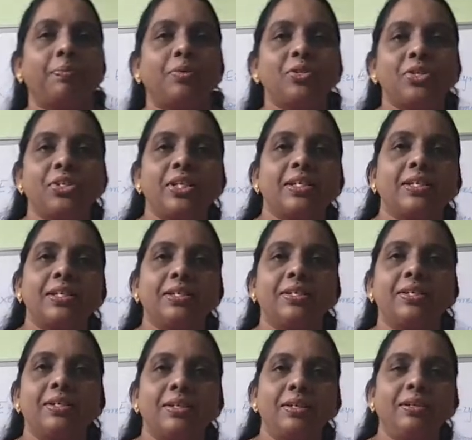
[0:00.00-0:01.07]
Which does says
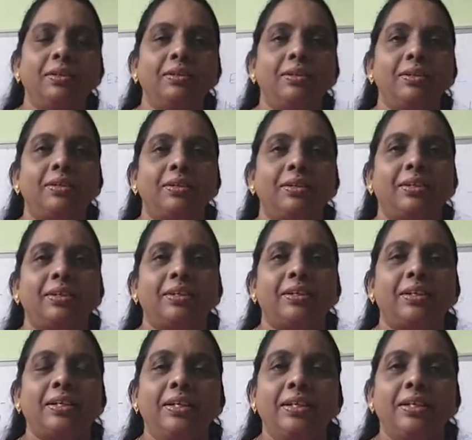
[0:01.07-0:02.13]
children?
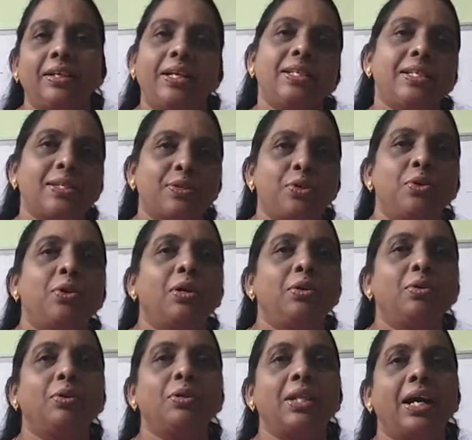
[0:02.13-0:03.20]
yes you all
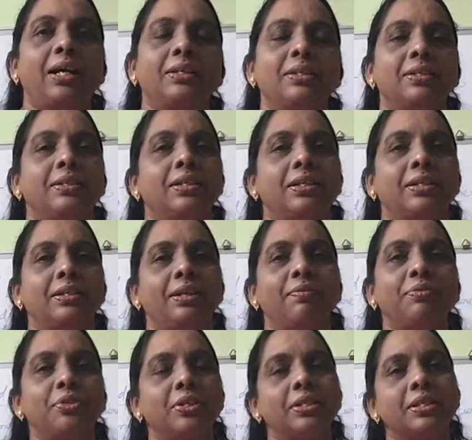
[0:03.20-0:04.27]
know that the
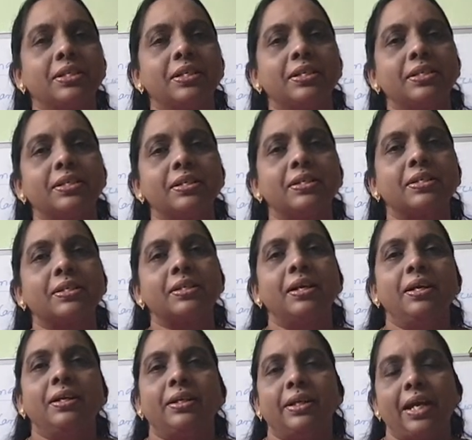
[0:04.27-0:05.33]
deficiency results
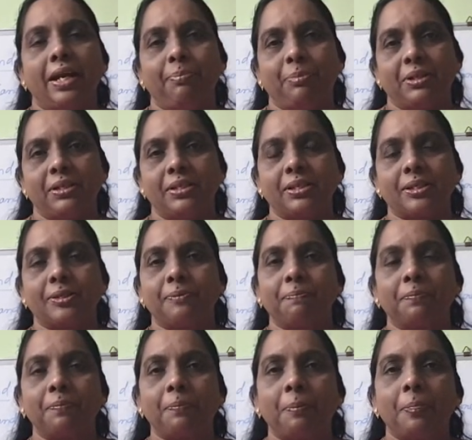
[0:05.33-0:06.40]
diabetes
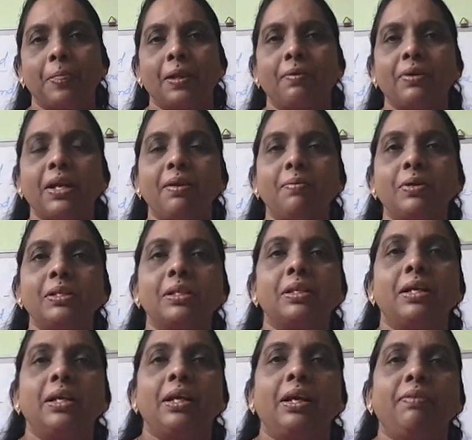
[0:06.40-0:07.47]
okay
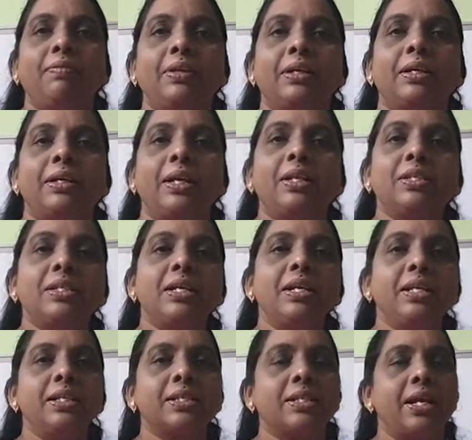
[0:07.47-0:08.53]
one if the
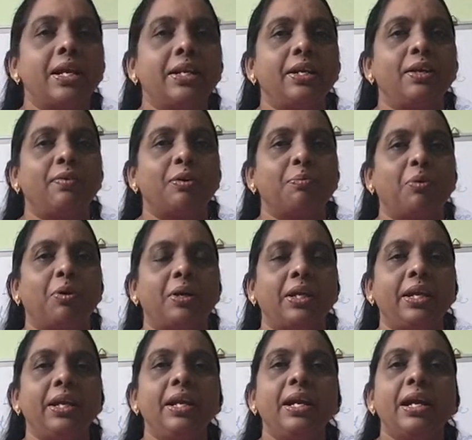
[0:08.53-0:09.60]
insulin is there in our
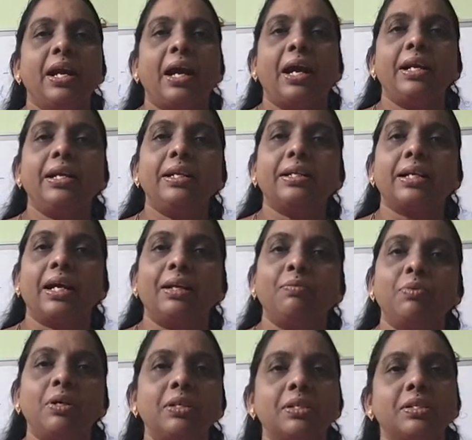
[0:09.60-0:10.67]
body and it
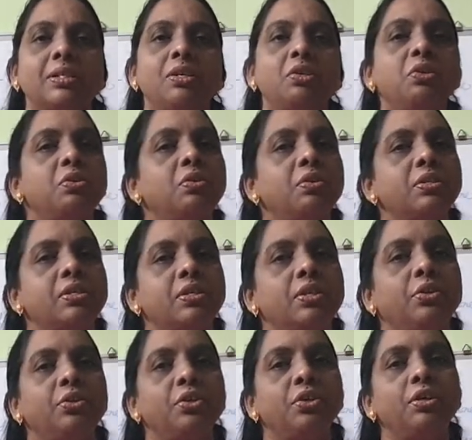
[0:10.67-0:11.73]
converts the glucose
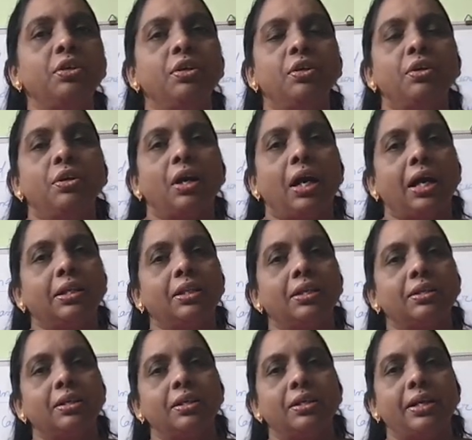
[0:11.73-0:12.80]
into other
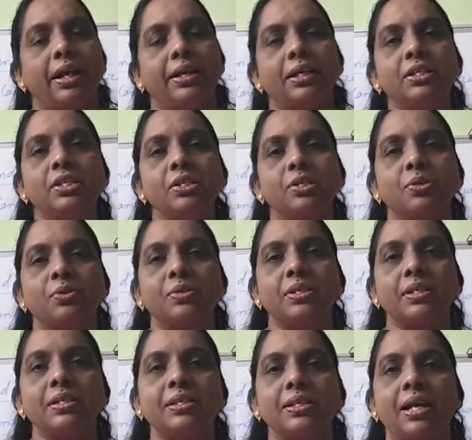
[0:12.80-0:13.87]
uh, energy
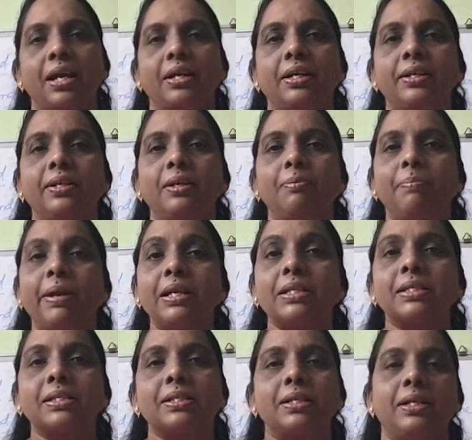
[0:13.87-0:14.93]
sources and it will
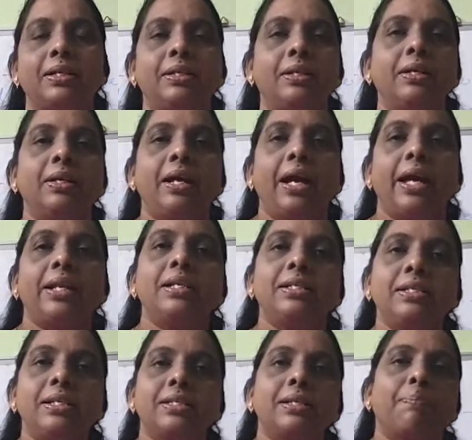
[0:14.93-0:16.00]
makes that
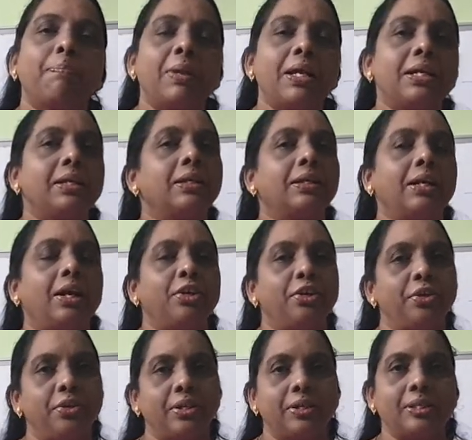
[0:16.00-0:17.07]
energy supply
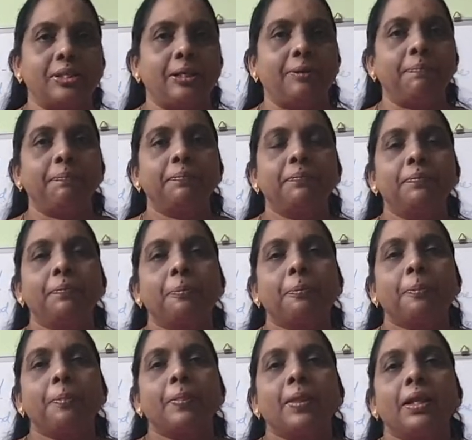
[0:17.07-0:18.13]
continuously
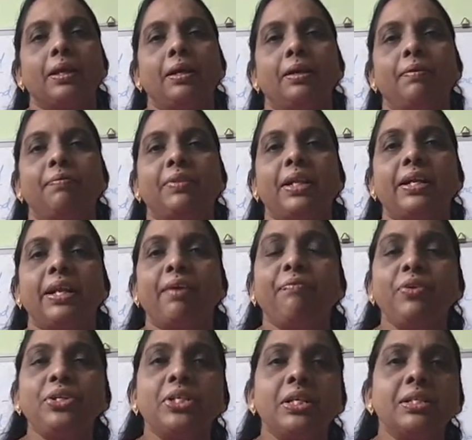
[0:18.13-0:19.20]
the
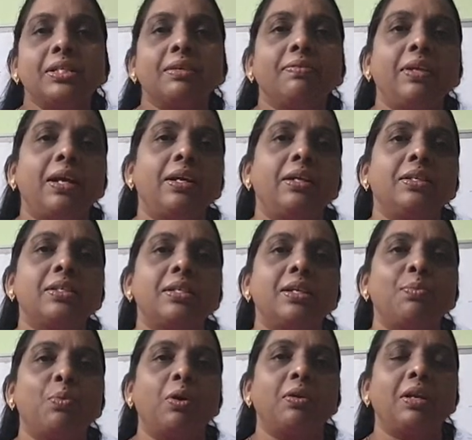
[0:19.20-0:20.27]
deficiency of the
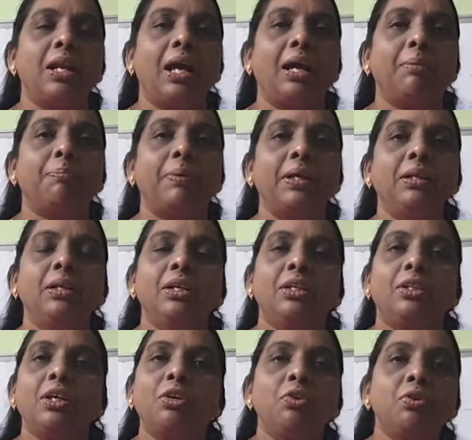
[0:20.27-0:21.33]
insulin what will happen
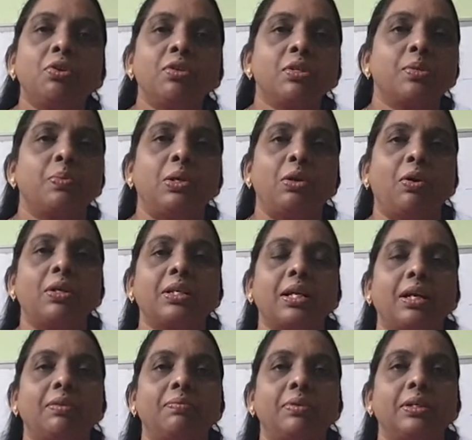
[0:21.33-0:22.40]
the glucose will not
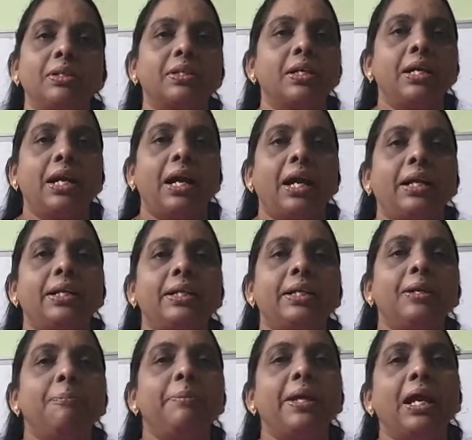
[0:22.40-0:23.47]
convert and it
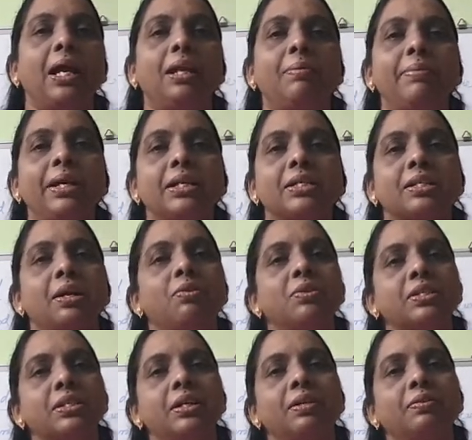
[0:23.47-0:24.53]
will be eliminates
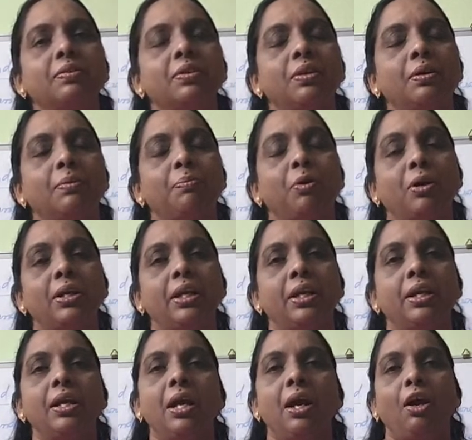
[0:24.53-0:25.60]
outside of our
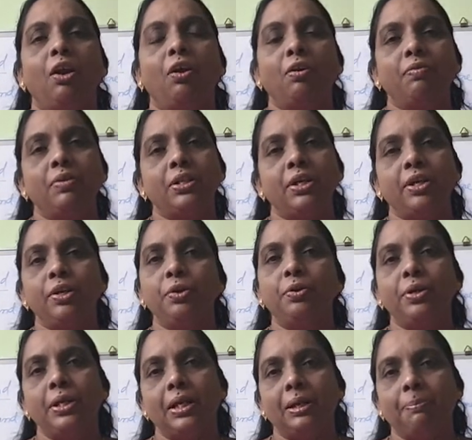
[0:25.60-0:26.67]
body along with the
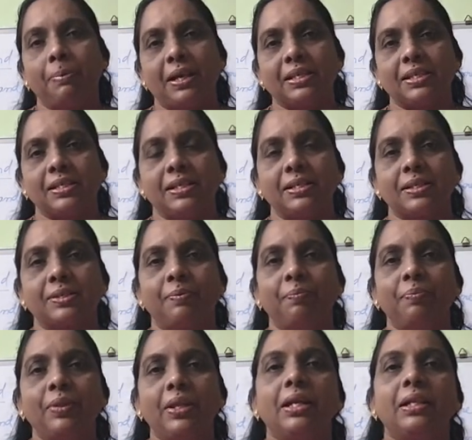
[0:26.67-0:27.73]
urinal passes
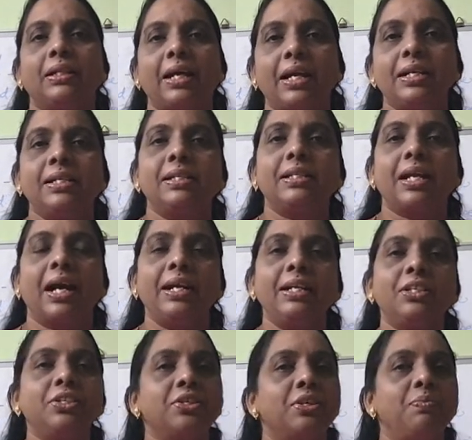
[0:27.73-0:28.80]
that
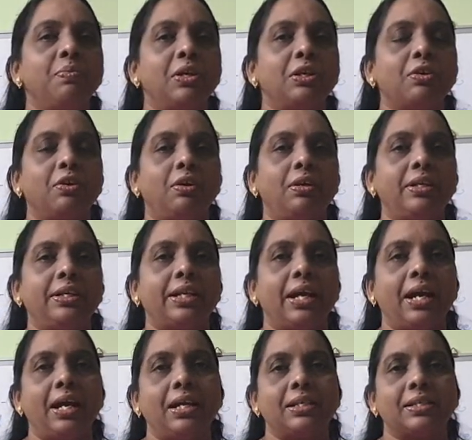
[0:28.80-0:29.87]
condition we'll call it
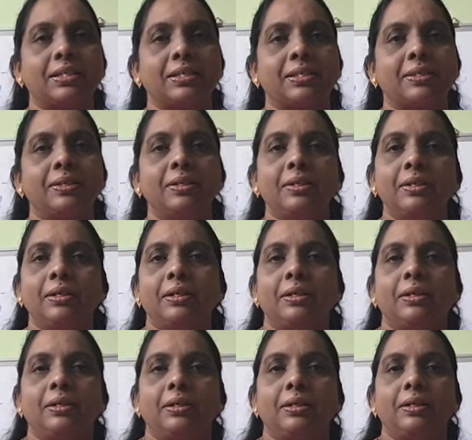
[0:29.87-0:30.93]
as
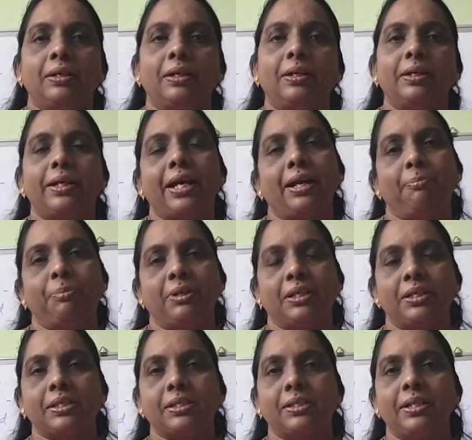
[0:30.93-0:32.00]
uh,
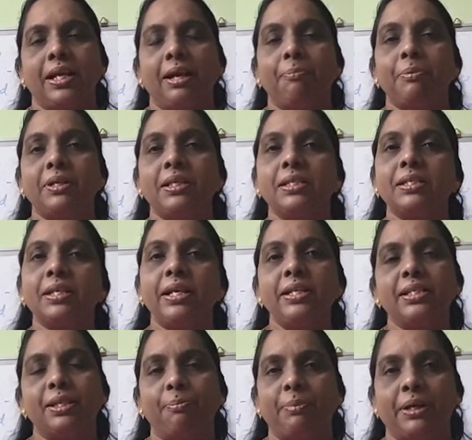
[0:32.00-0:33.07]
diabetes, diabetes
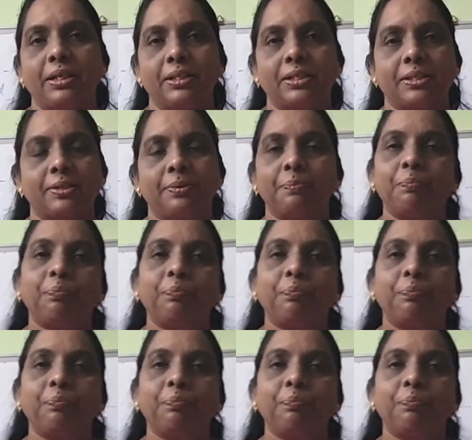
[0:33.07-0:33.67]
insipidus.